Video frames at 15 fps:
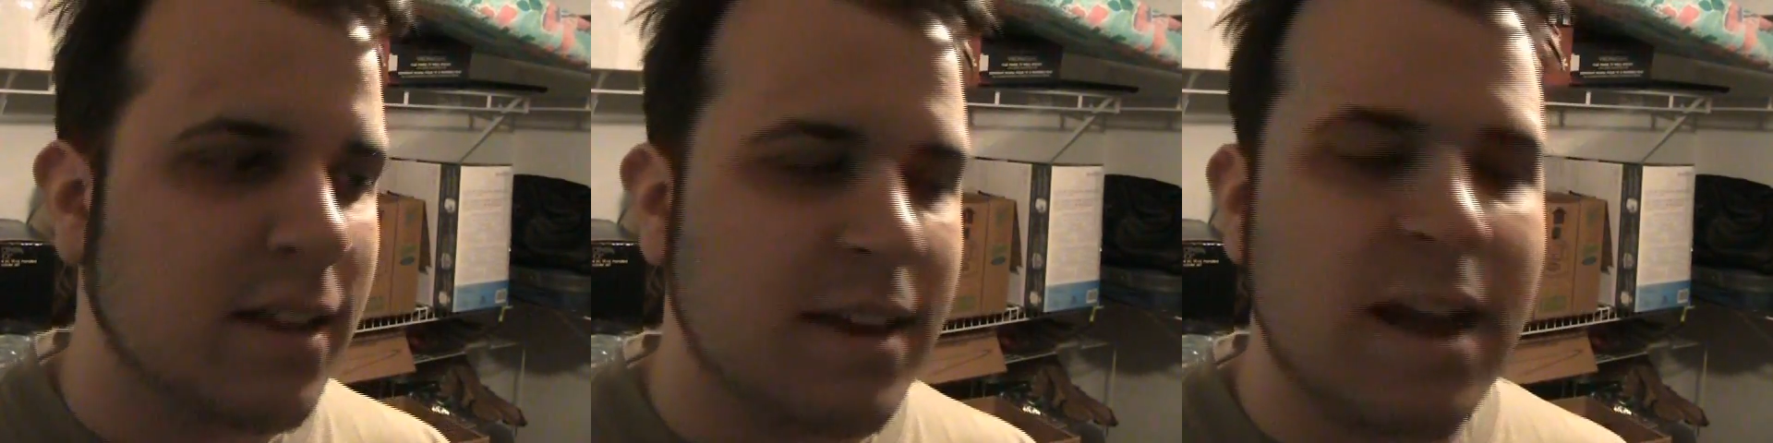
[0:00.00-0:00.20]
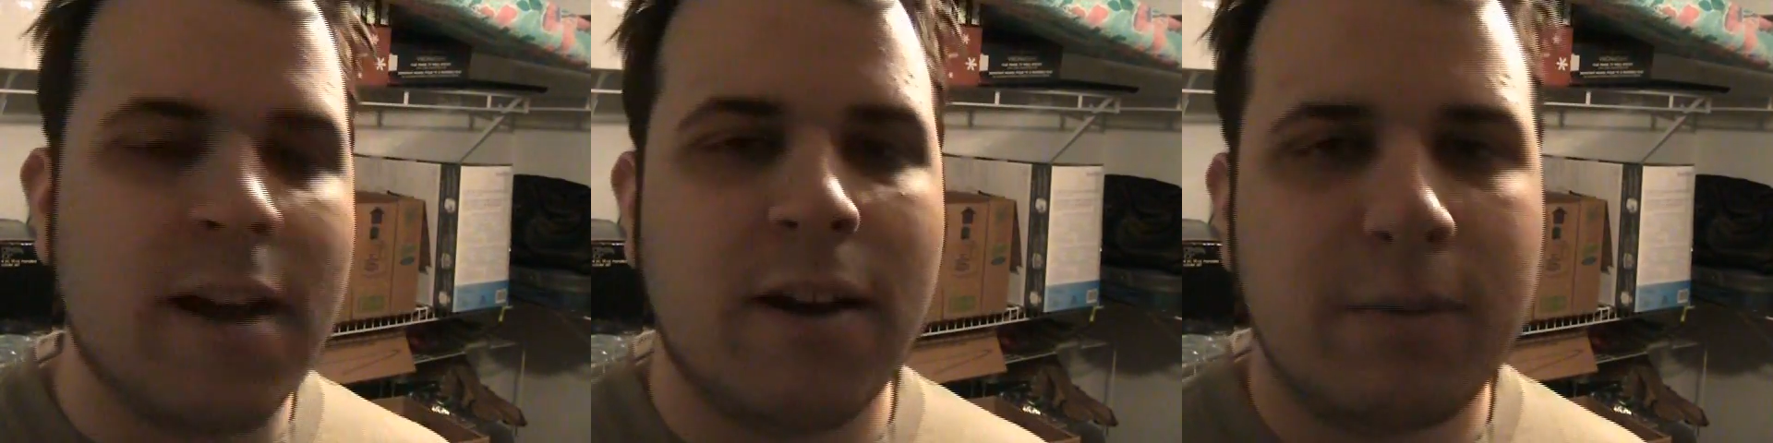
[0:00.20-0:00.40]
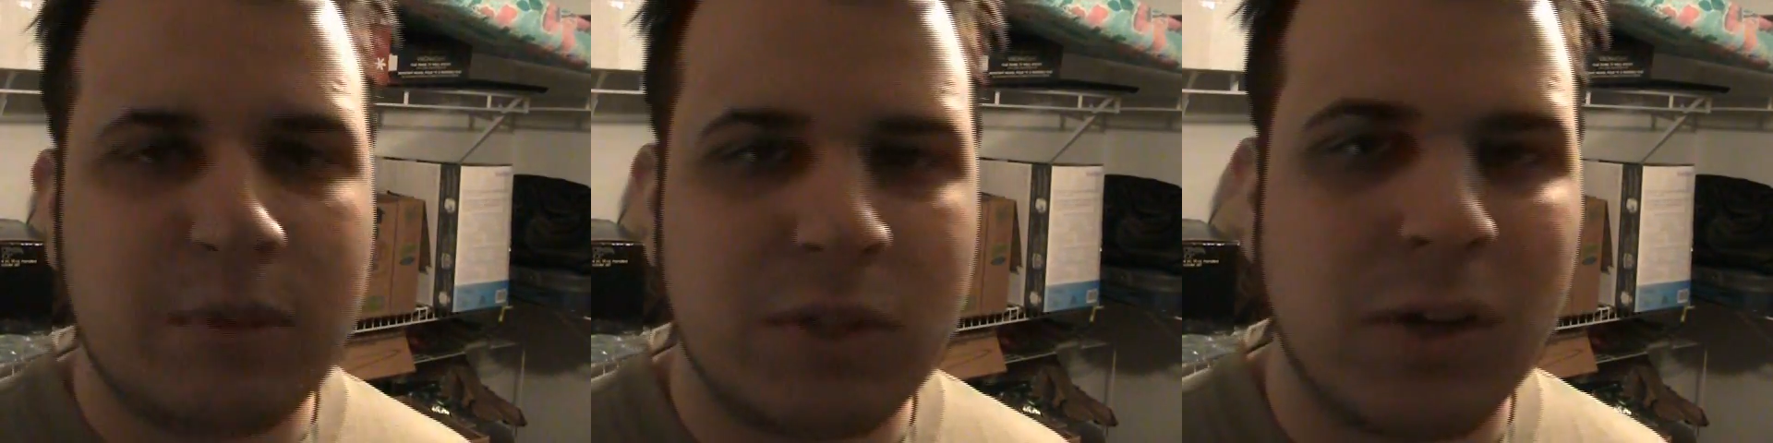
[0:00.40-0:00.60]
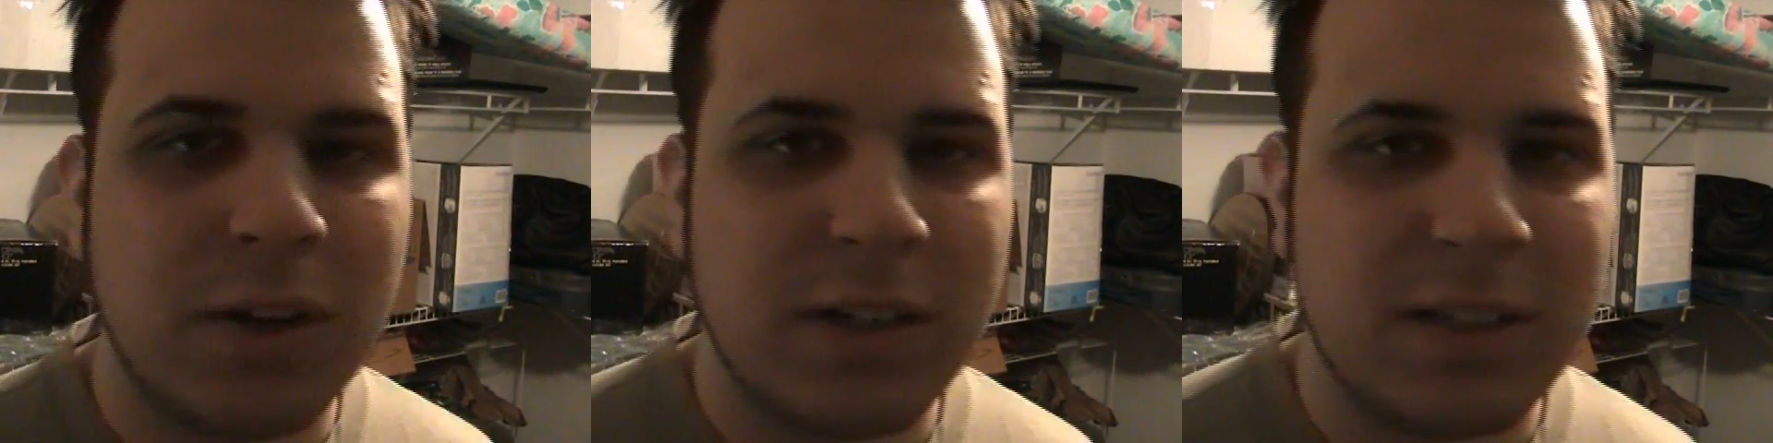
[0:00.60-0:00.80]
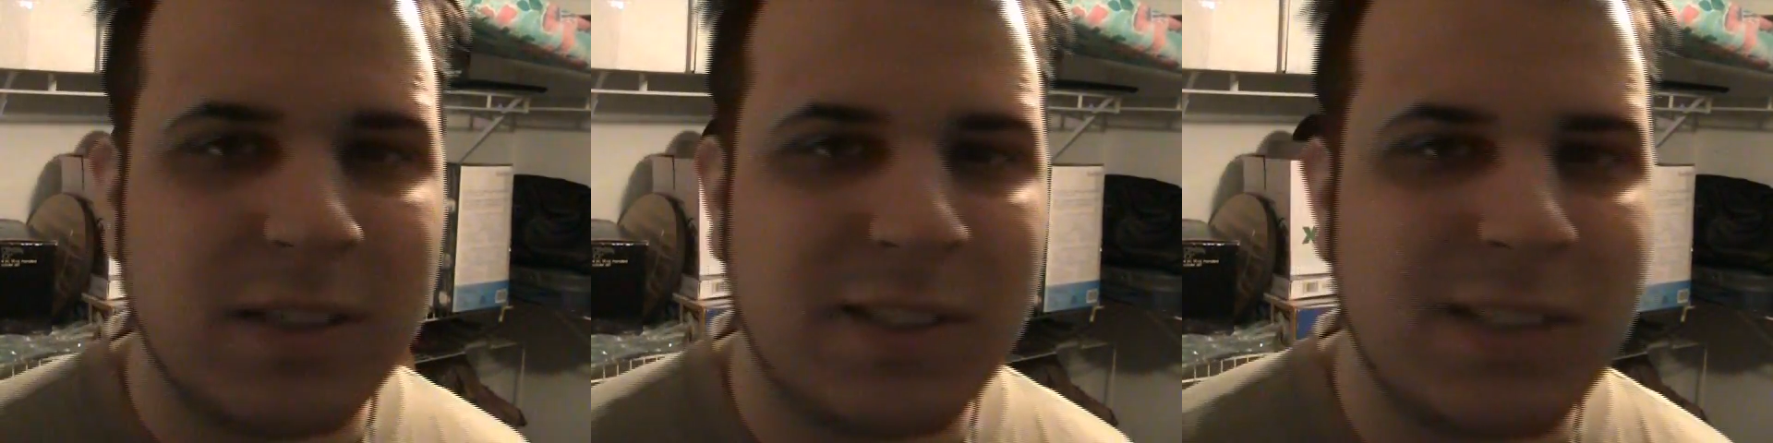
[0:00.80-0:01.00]
now I'm
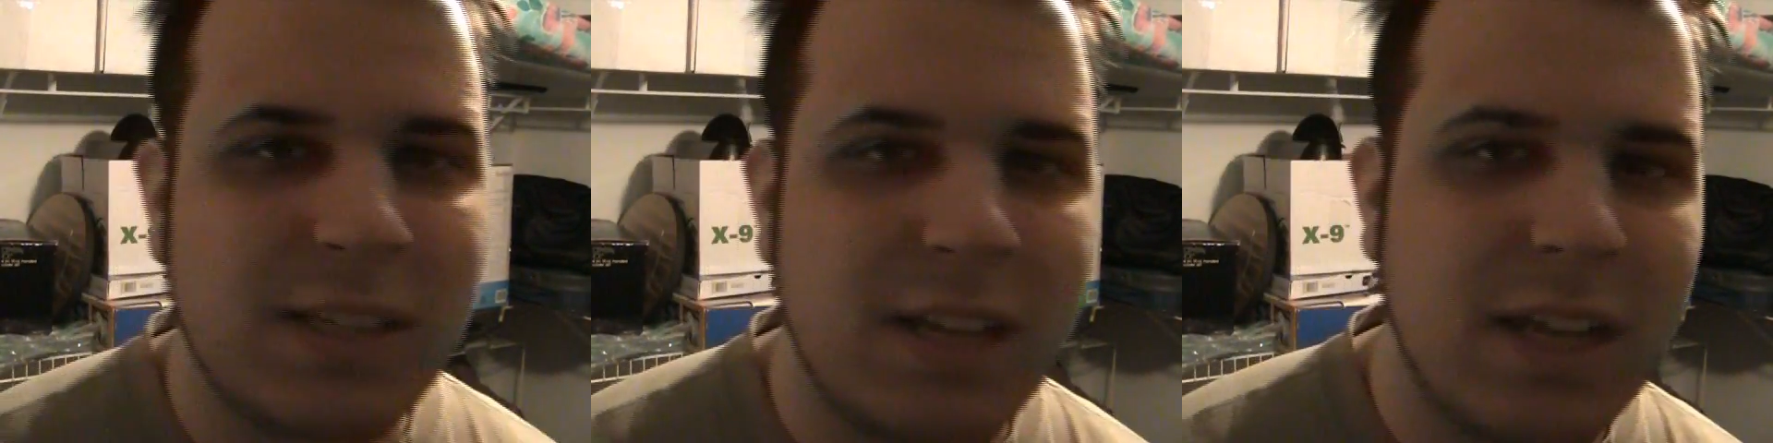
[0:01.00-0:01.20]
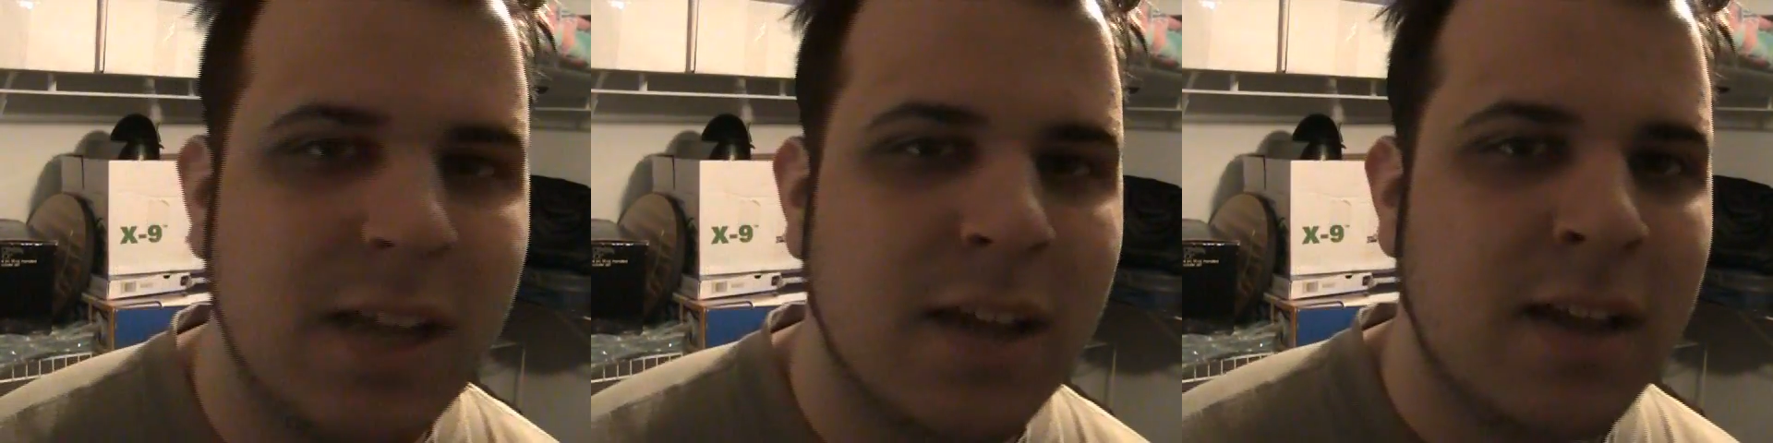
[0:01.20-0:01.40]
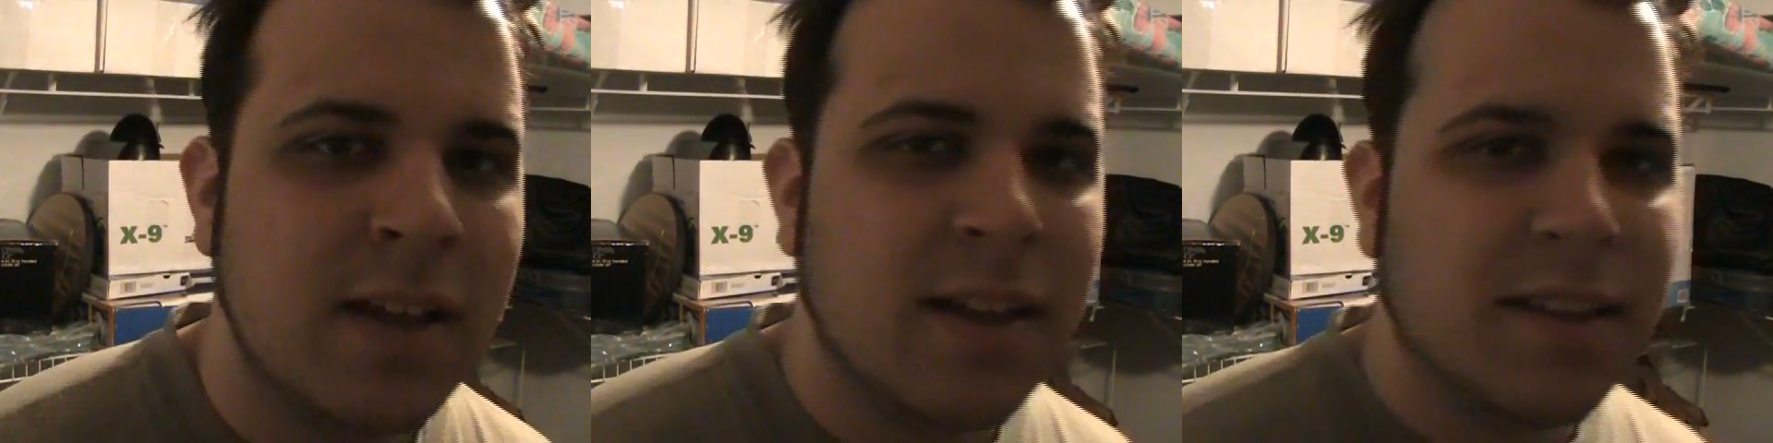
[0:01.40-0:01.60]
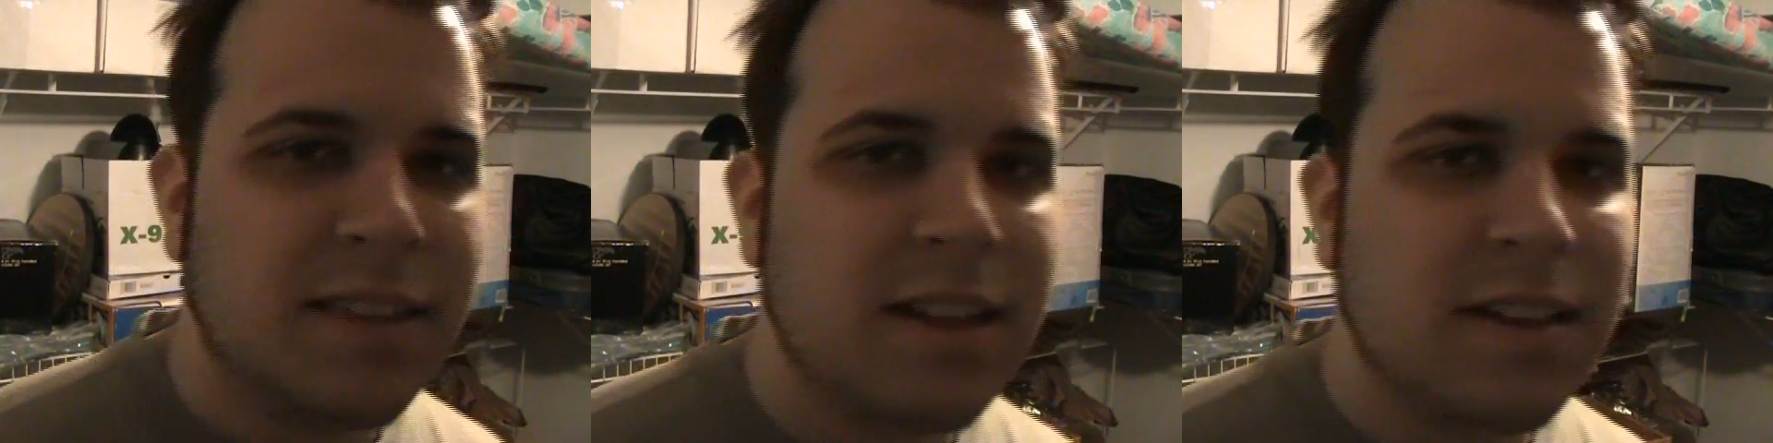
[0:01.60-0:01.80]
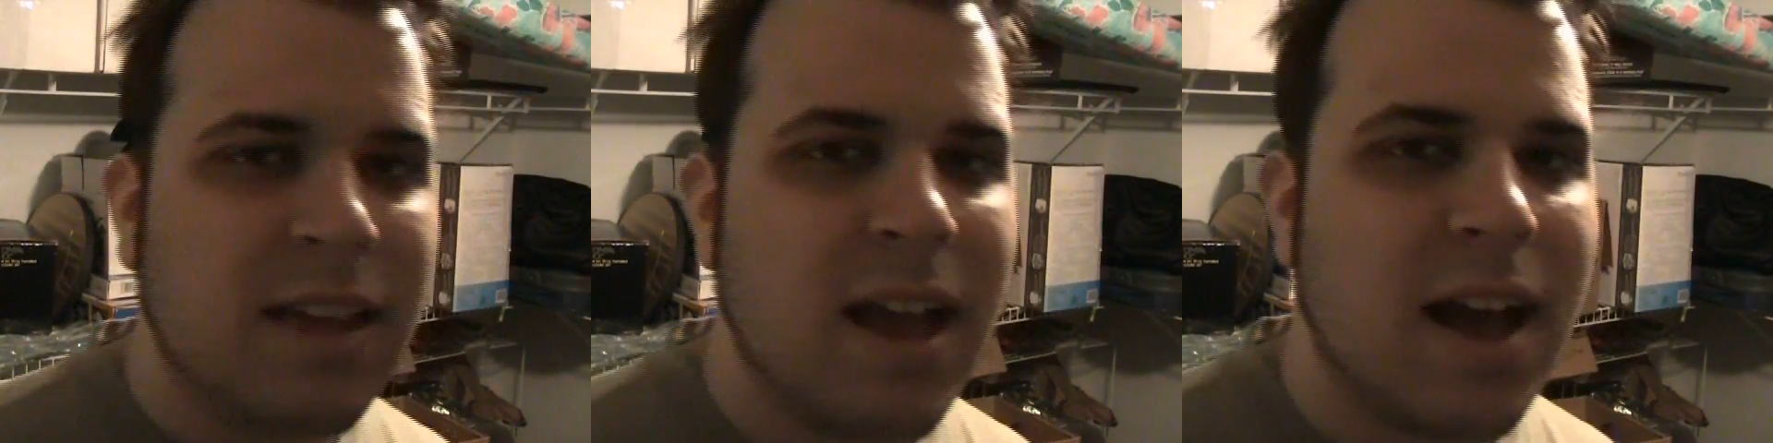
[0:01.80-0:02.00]
starting to see
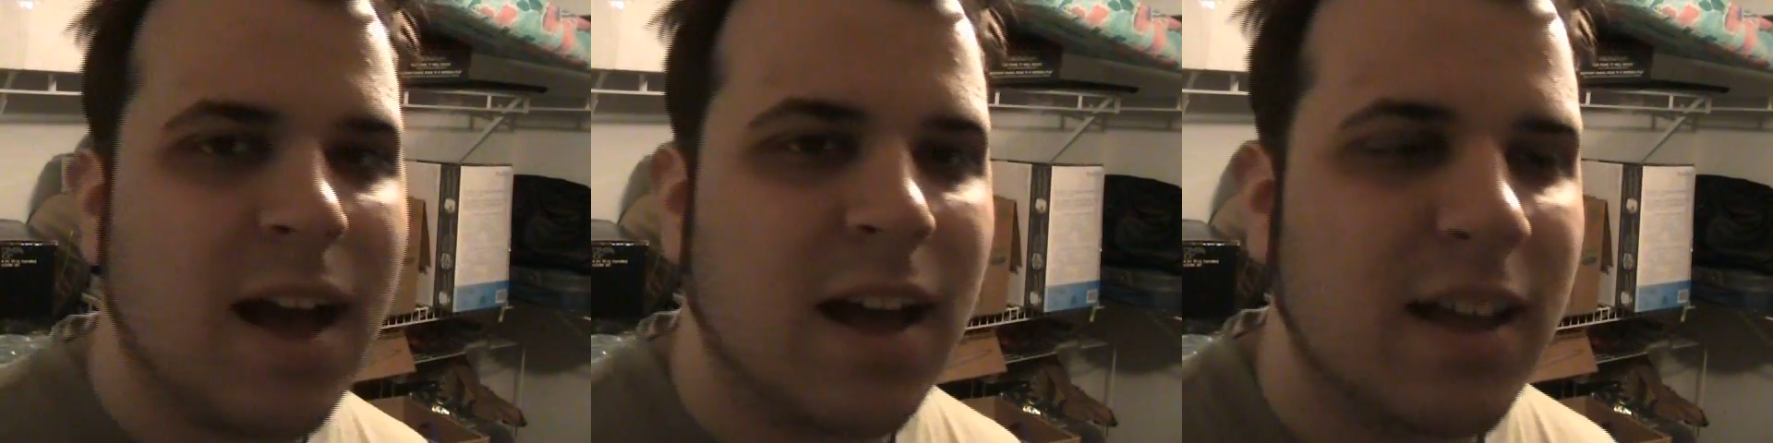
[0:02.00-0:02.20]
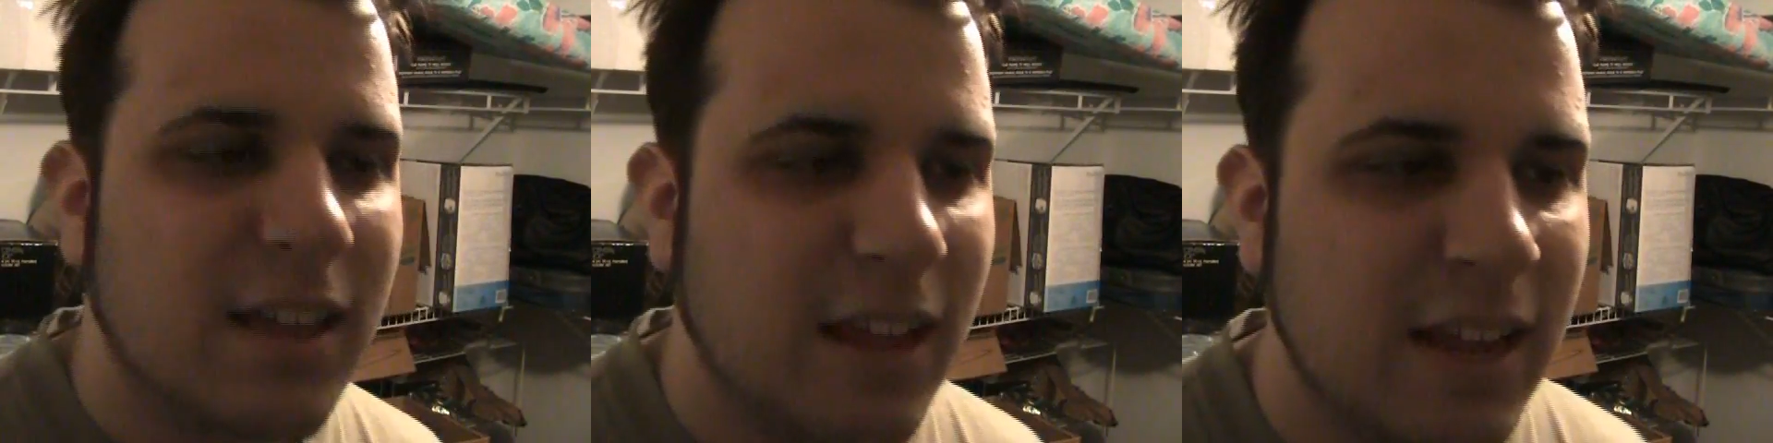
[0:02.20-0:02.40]
that, yeah,